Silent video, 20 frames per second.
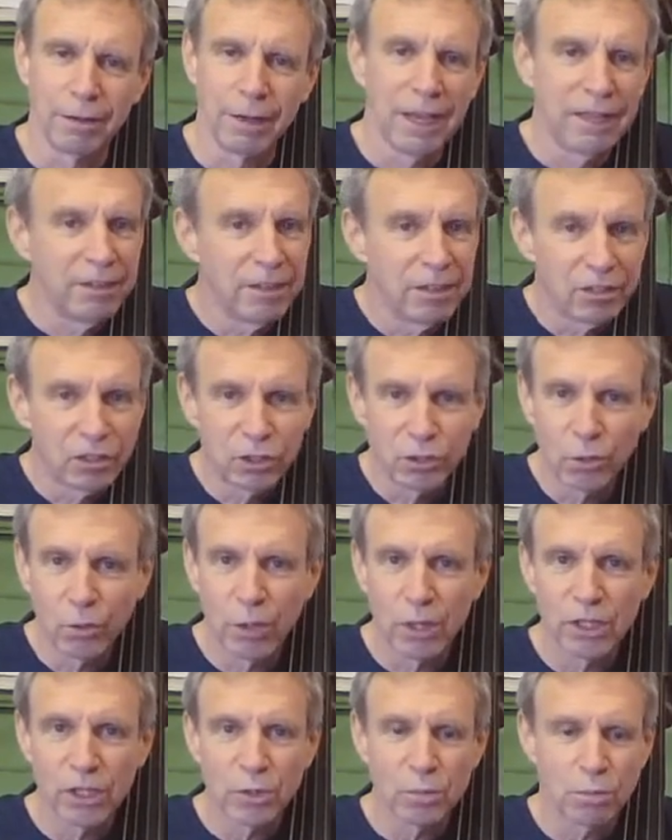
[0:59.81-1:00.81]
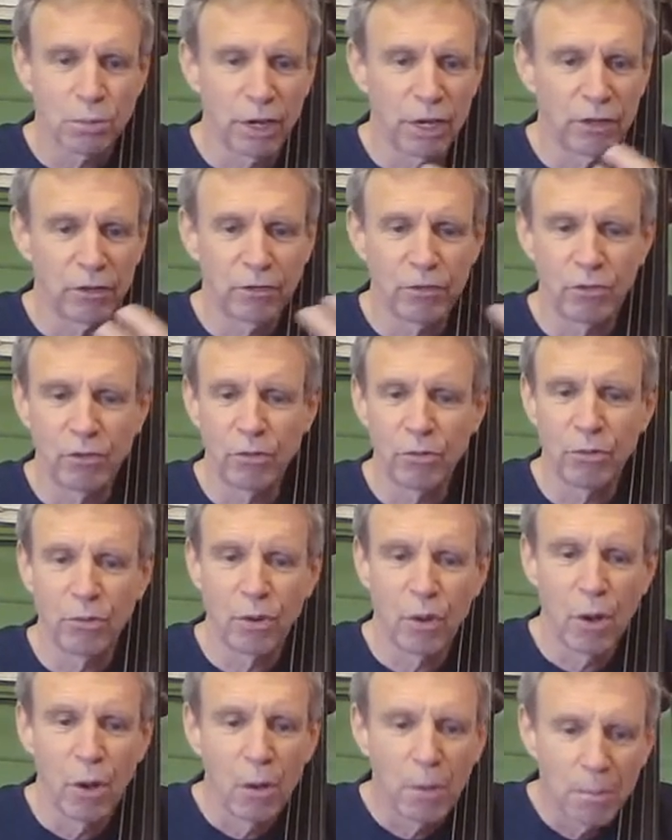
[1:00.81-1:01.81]
and this joy spreads to
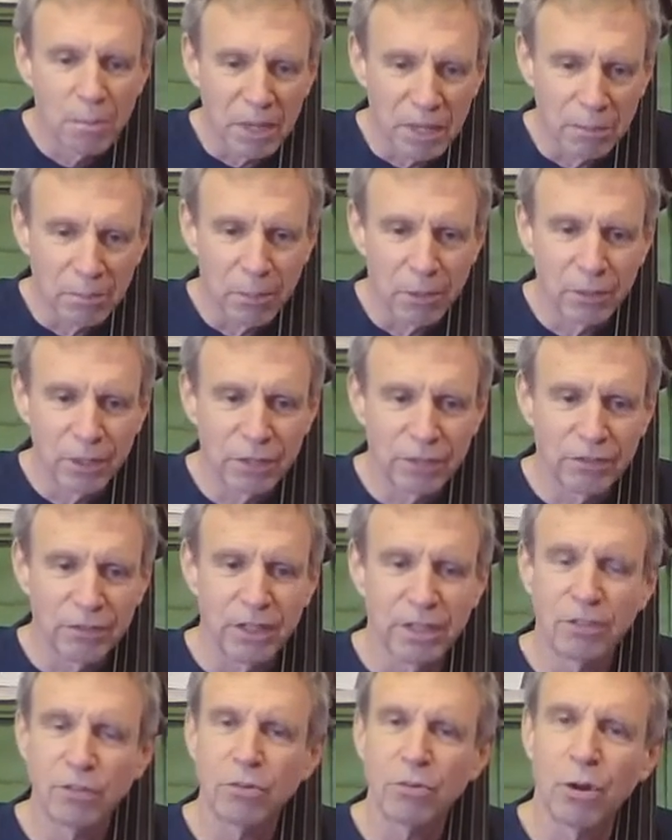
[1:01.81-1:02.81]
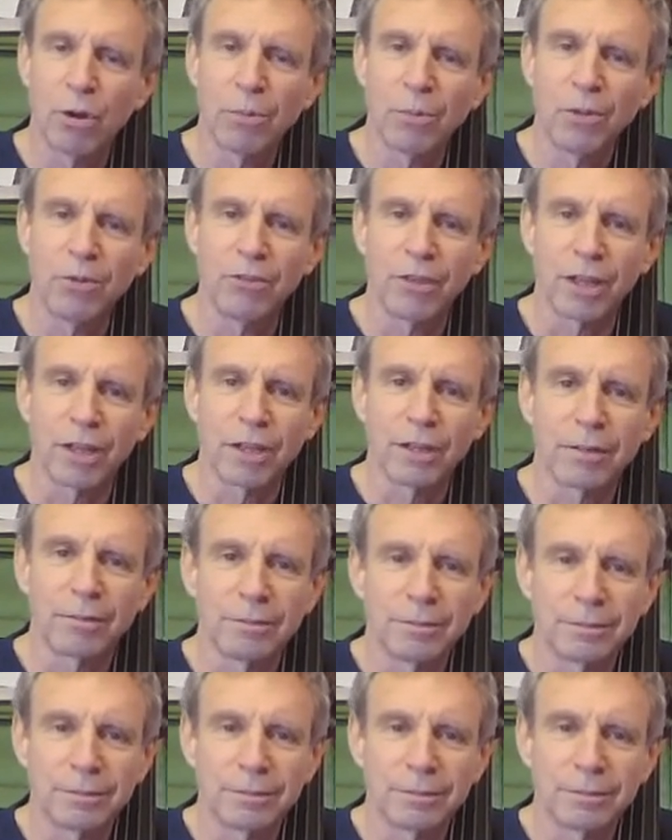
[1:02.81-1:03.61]
people listening to our music.